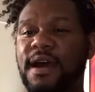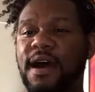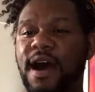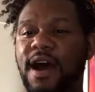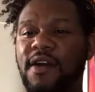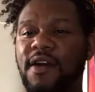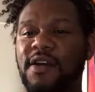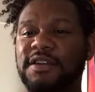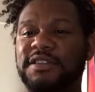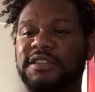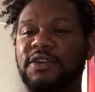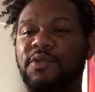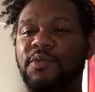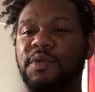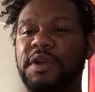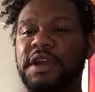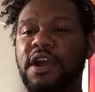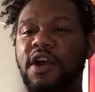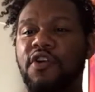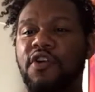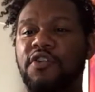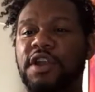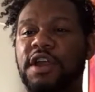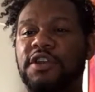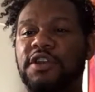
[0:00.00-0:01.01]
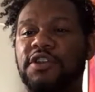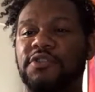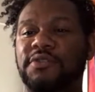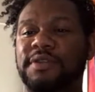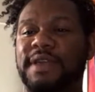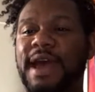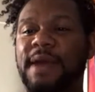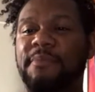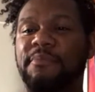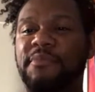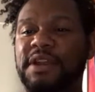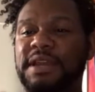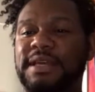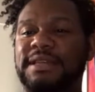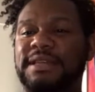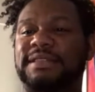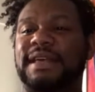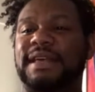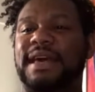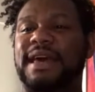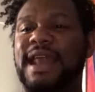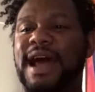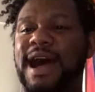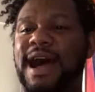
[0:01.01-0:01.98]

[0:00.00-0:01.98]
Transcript: All right, so we're on a new deck. Brittany said,